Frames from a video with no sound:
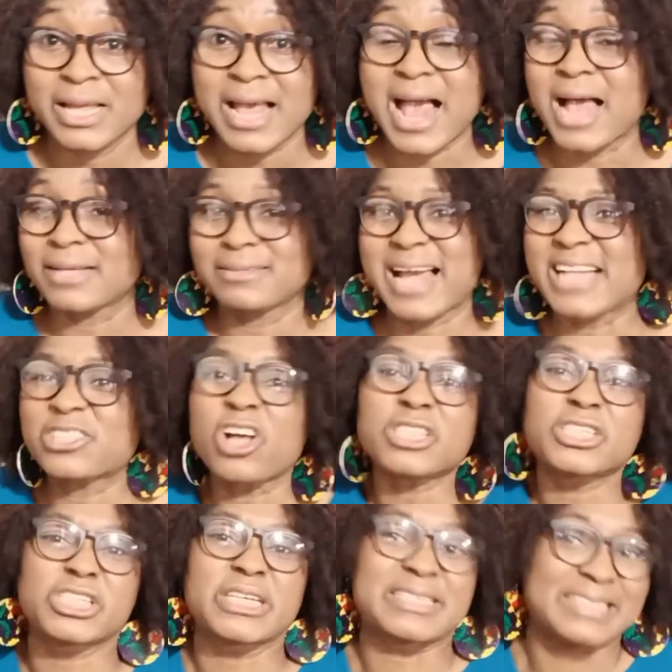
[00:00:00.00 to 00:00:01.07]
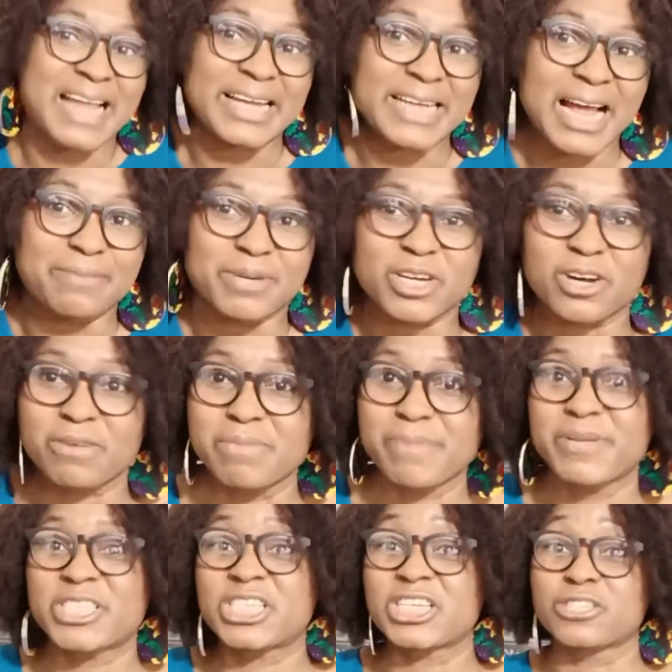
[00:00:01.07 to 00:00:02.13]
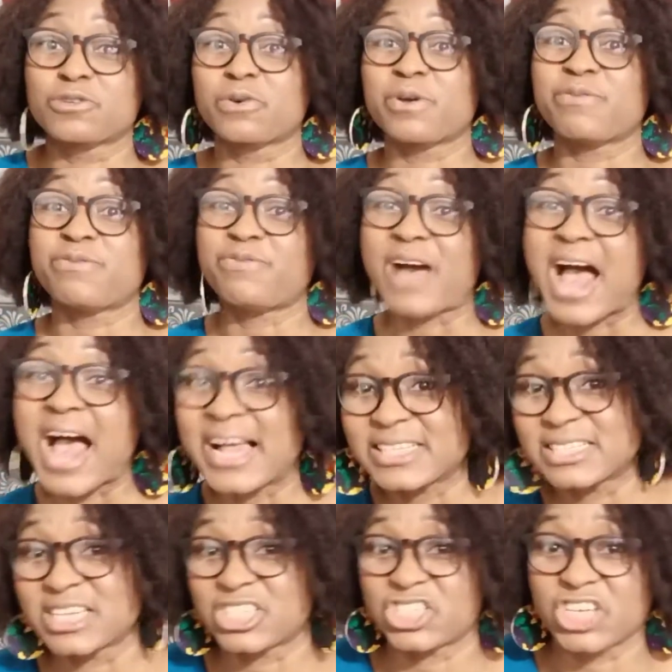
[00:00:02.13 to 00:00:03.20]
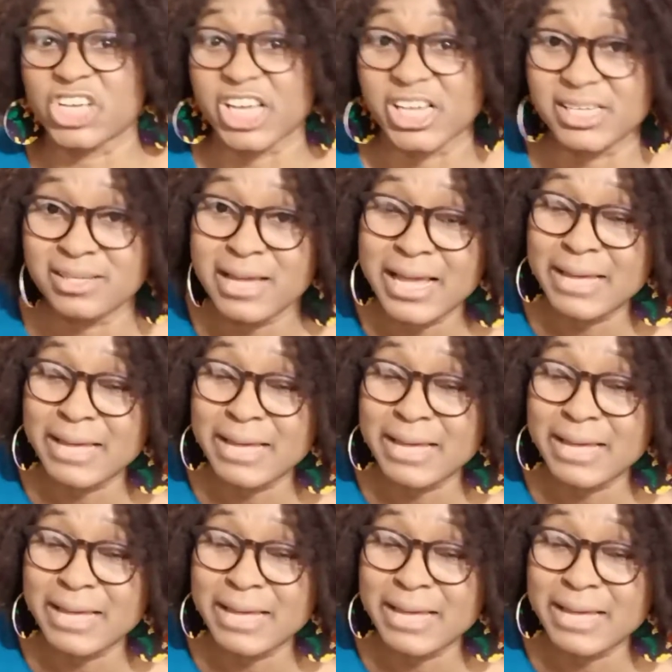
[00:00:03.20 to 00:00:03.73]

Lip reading: And I thought she's like that because maybe she's growing fat, the chin